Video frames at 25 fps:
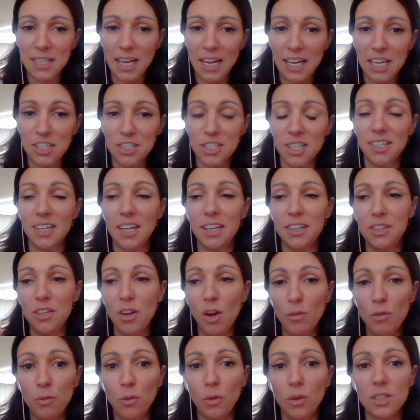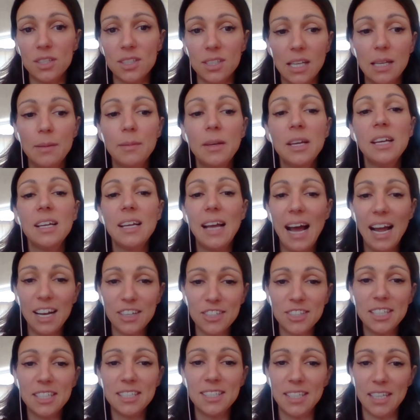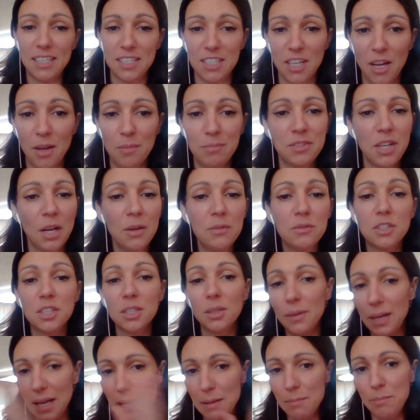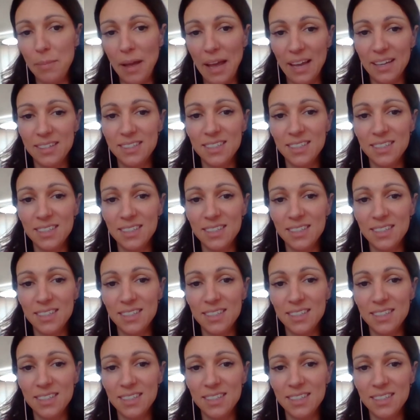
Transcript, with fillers: meditation and not fall asleep, actually sit up. Don't do it in